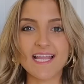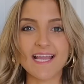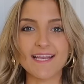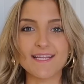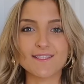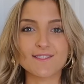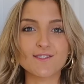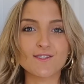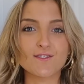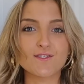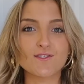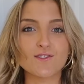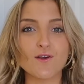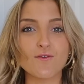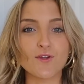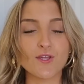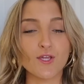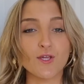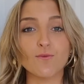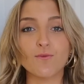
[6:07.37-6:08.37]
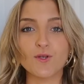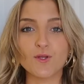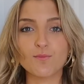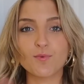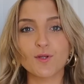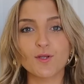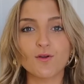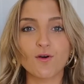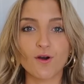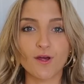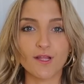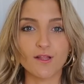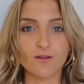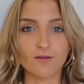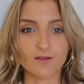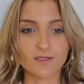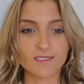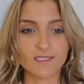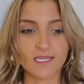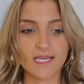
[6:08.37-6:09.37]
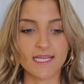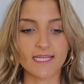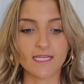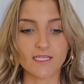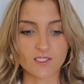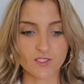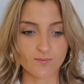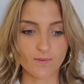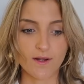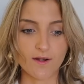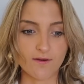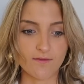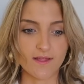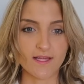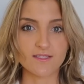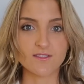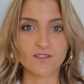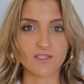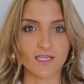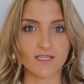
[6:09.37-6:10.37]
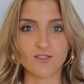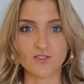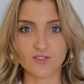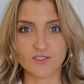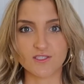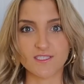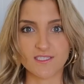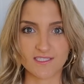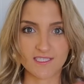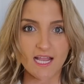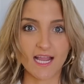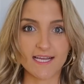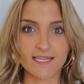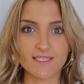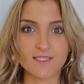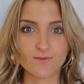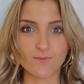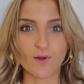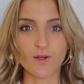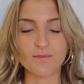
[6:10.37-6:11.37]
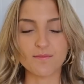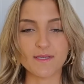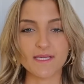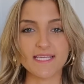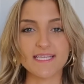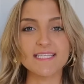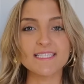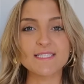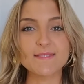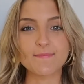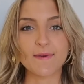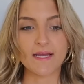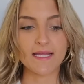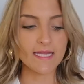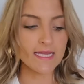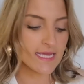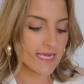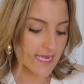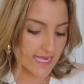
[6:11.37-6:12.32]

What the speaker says: and it's so cute. When you put it on, it looks like a sweater that's like just designed as one piece, but